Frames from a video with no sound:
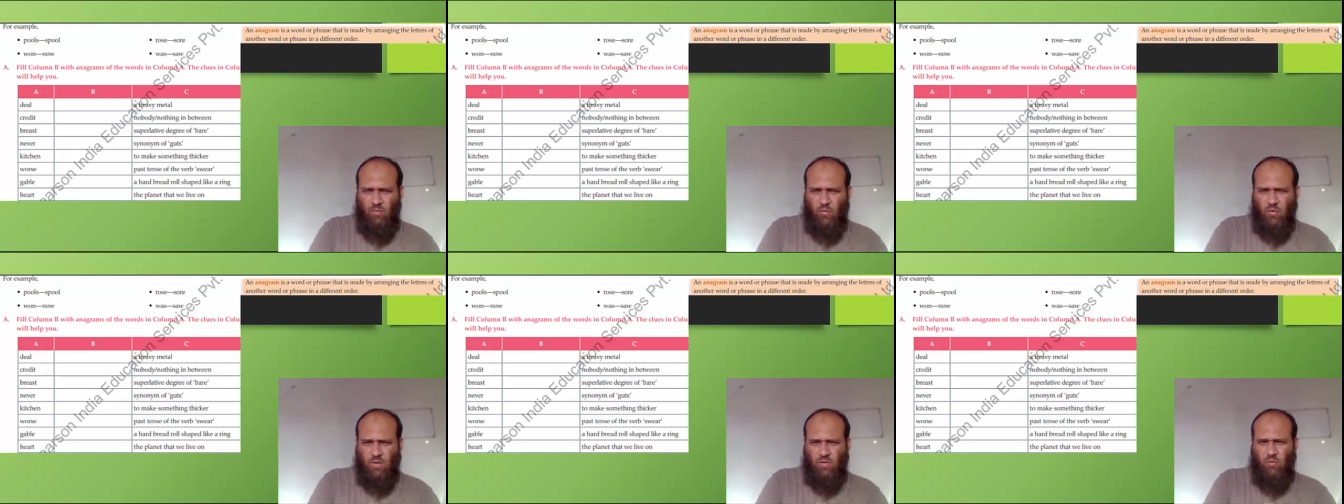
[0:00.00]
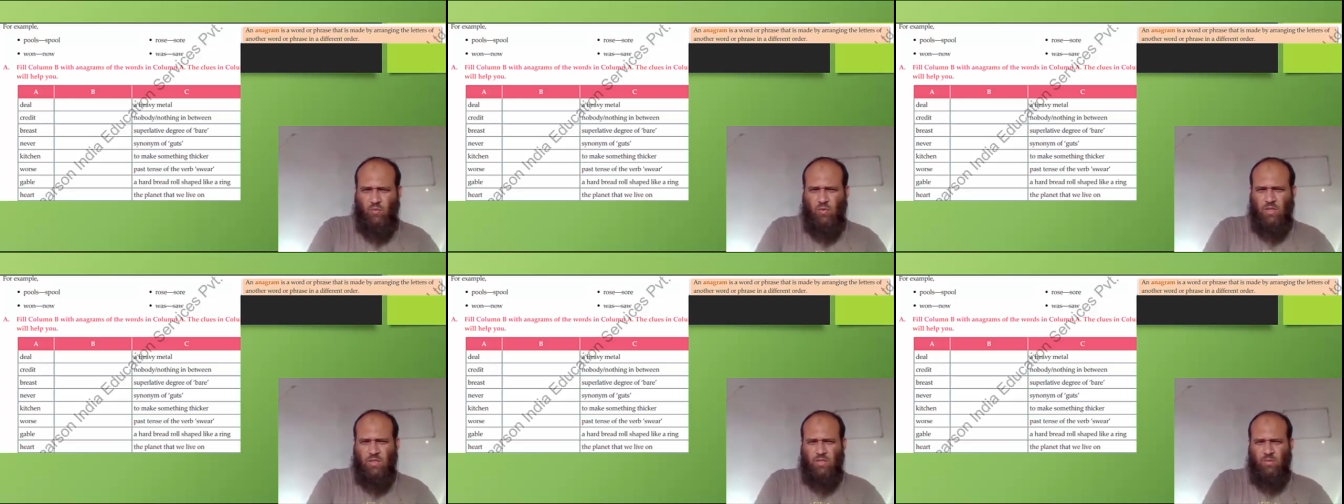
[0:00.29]

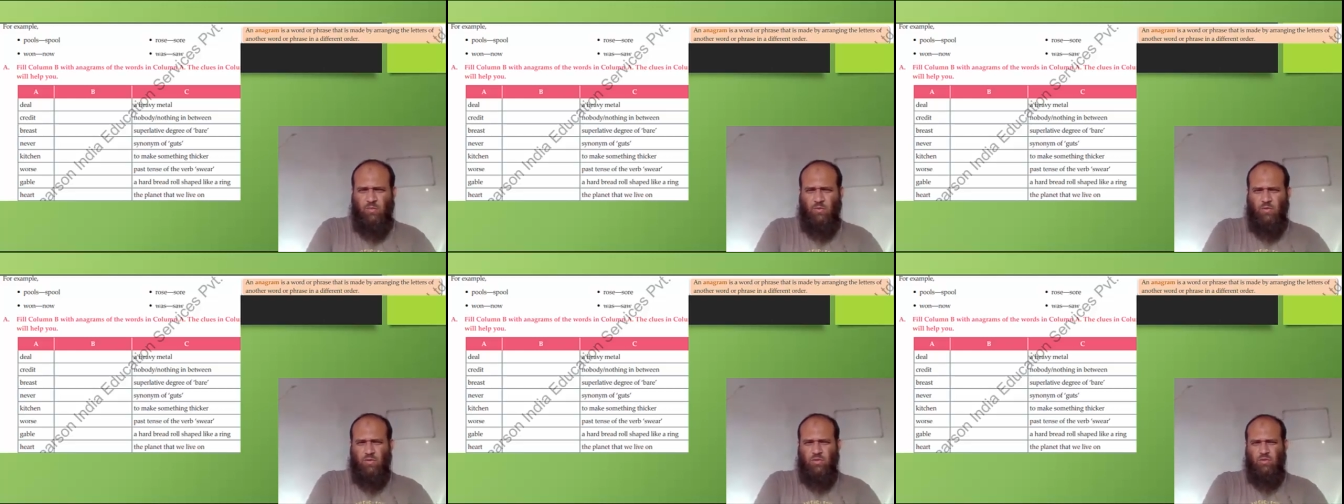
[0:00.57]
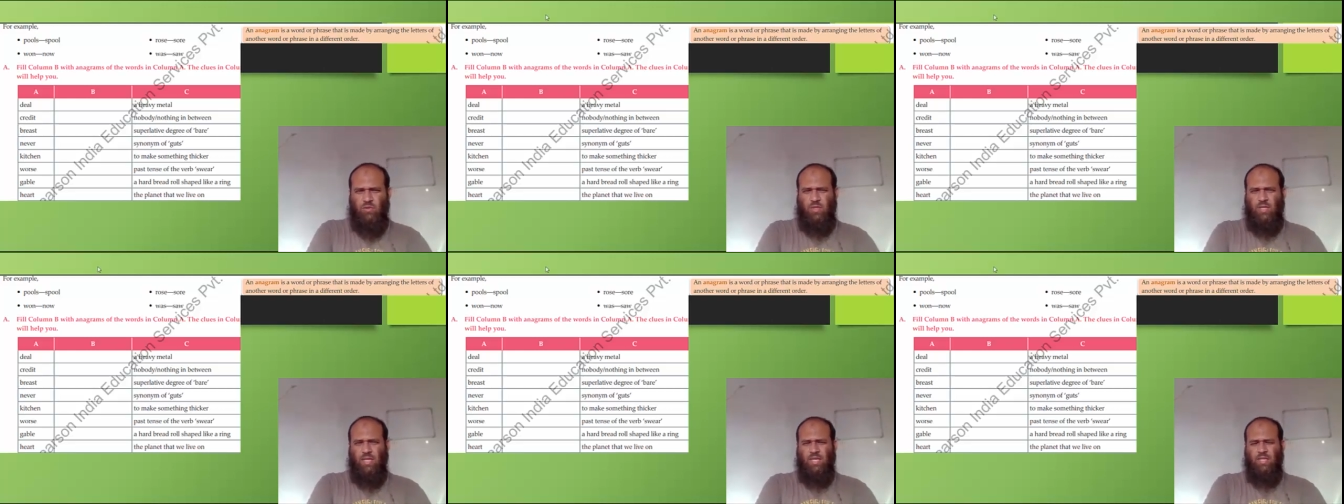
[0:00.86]
what we are supposed
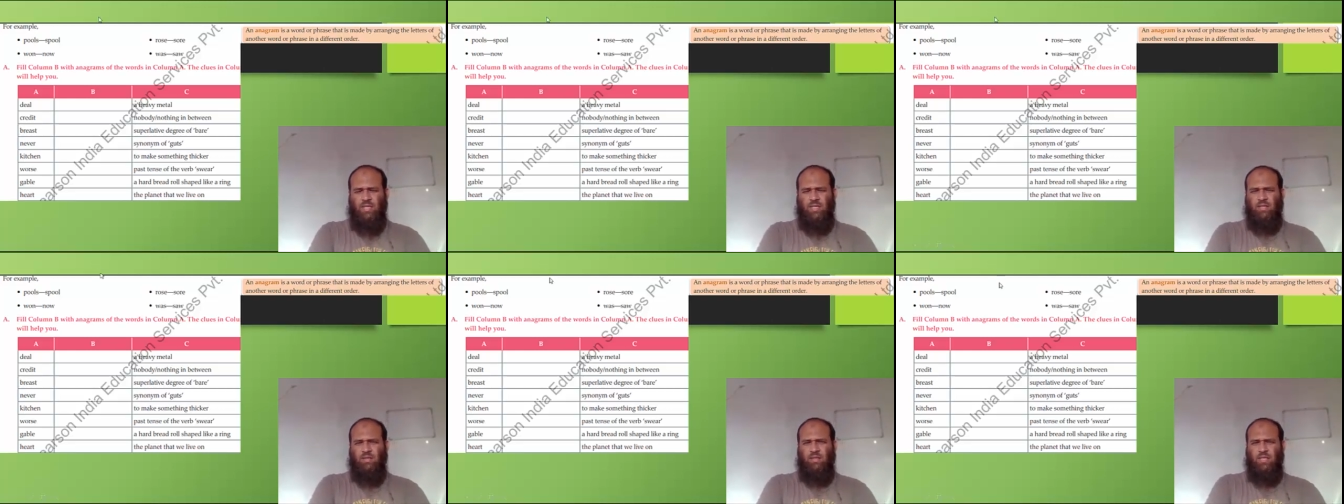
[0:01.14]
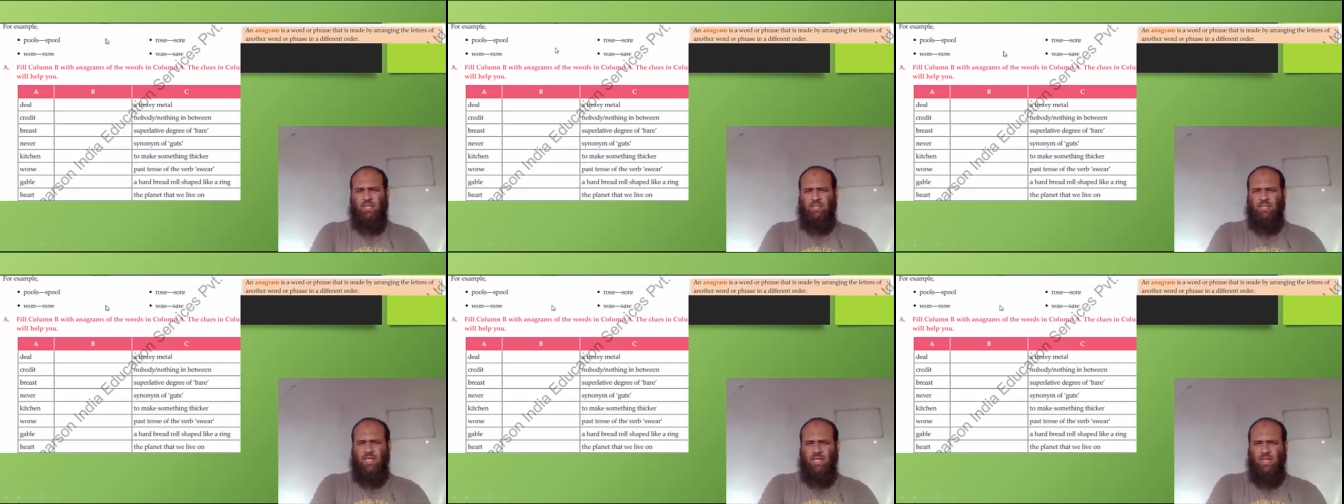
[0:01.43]
to get.
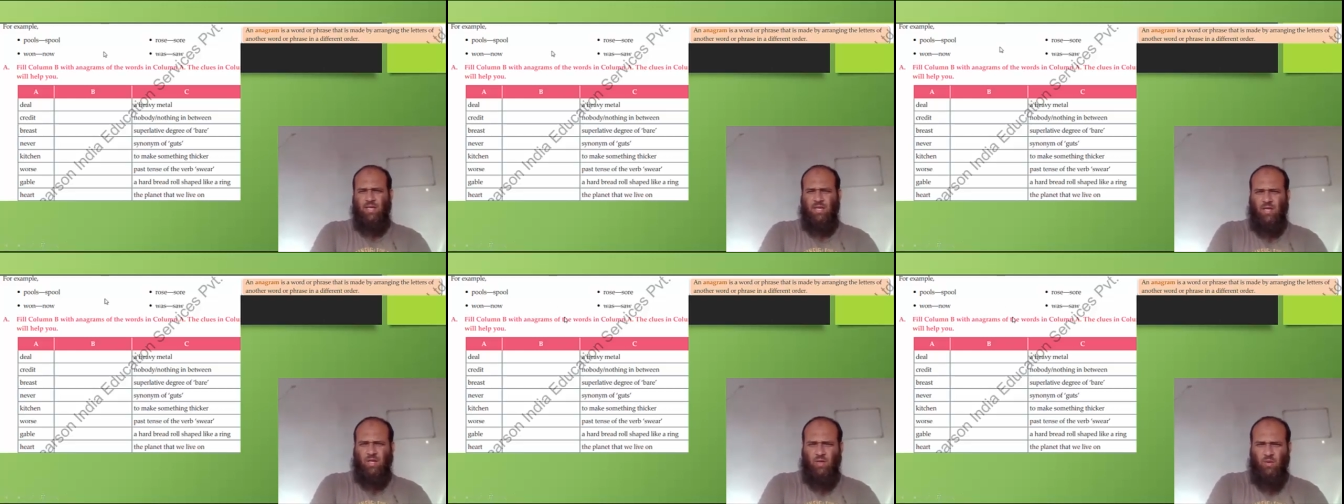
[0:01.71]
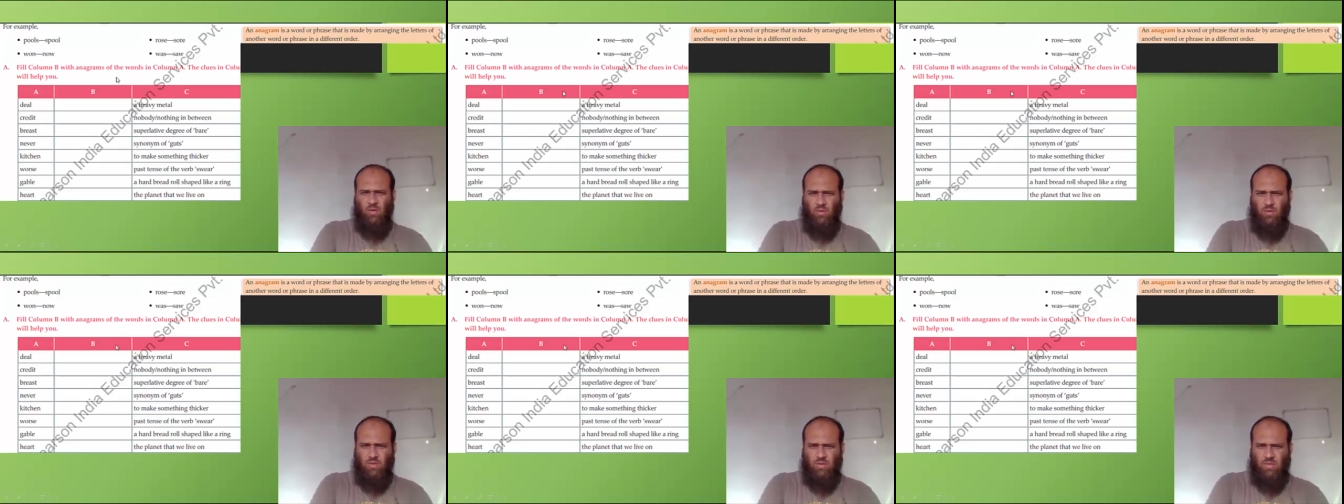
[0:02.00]
These are the
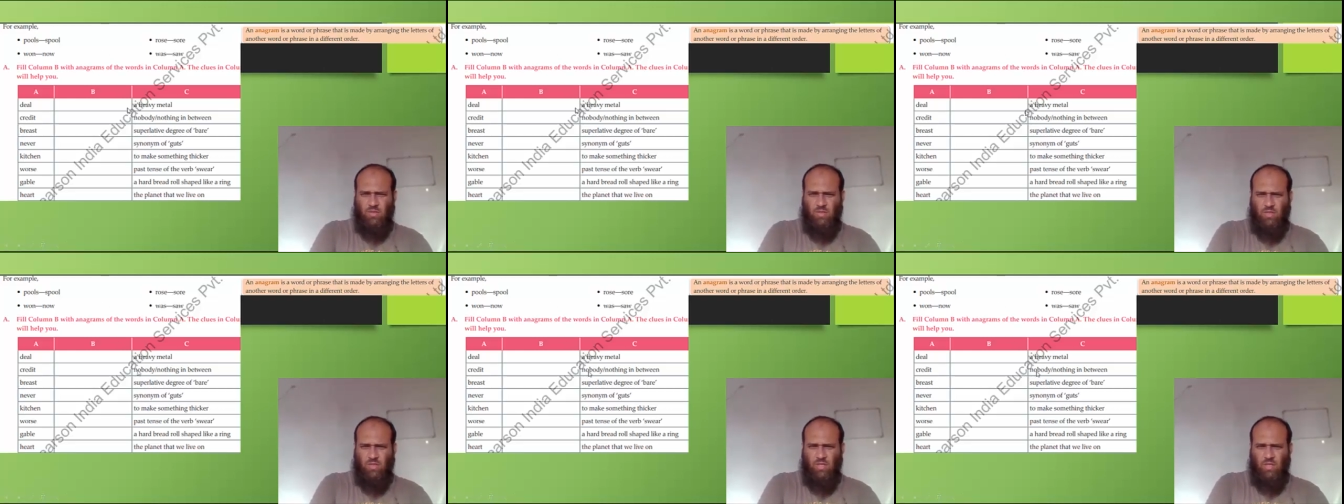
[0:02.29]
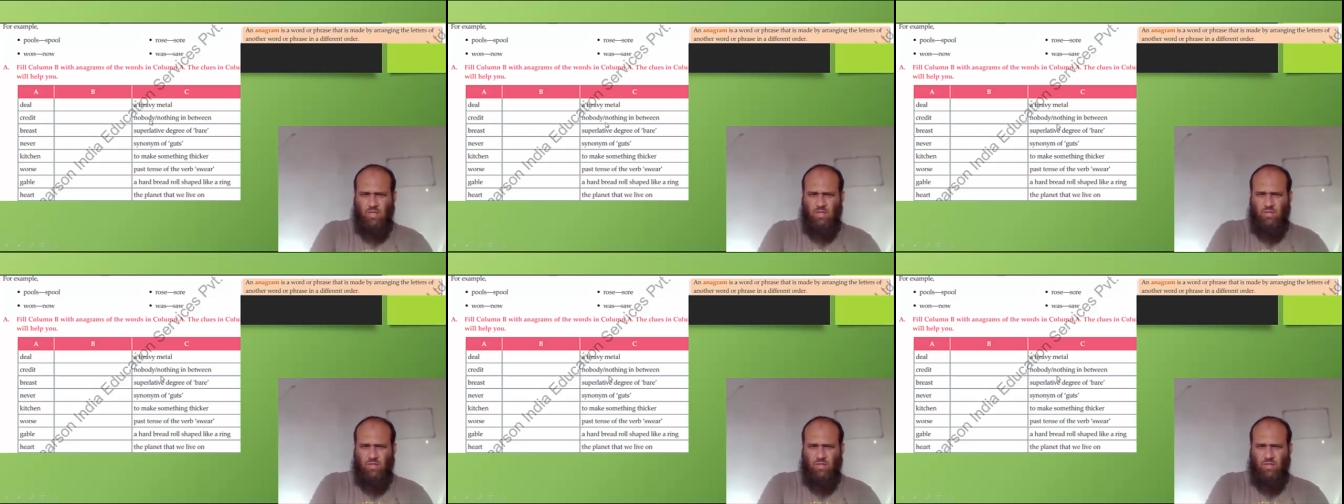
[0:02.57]
clues.